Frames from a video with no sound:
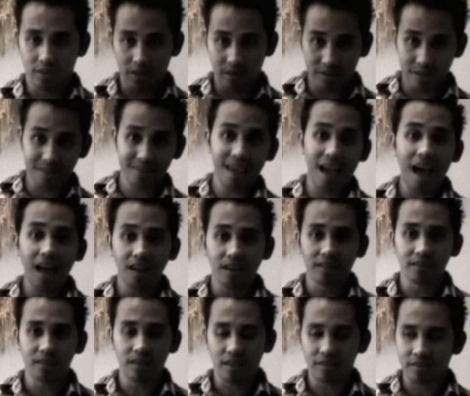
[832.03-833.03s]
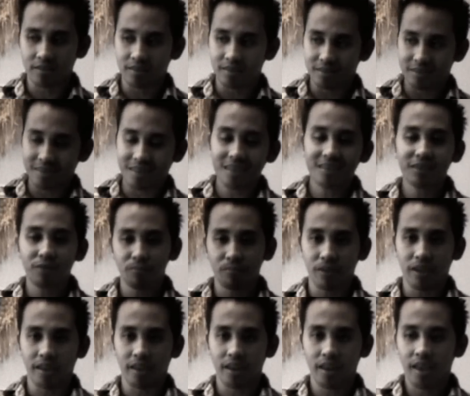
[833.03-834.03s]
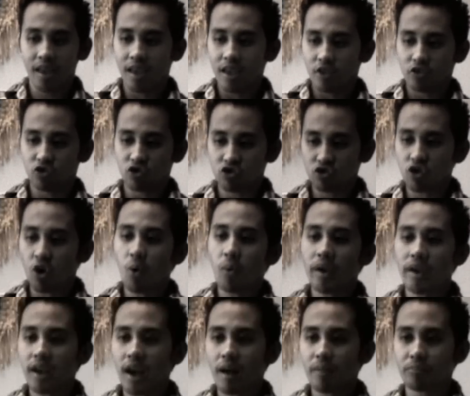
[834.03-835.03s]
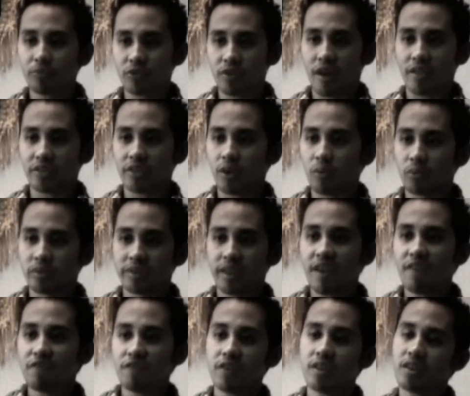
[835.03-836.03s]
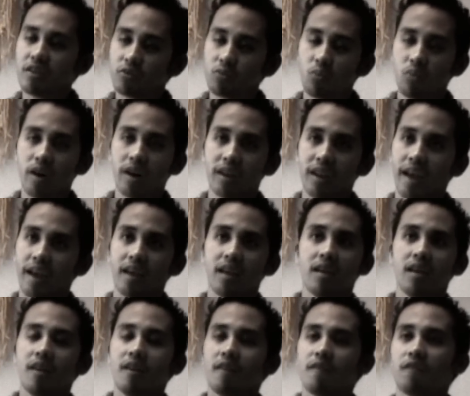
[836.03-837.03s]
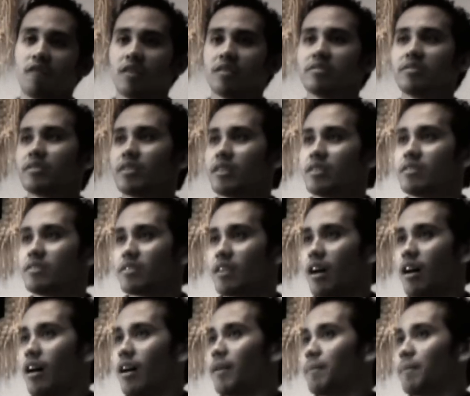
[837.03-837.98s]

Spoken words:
The talents, it's the discipline. Just showing up to that thing when they finish one, like for instance,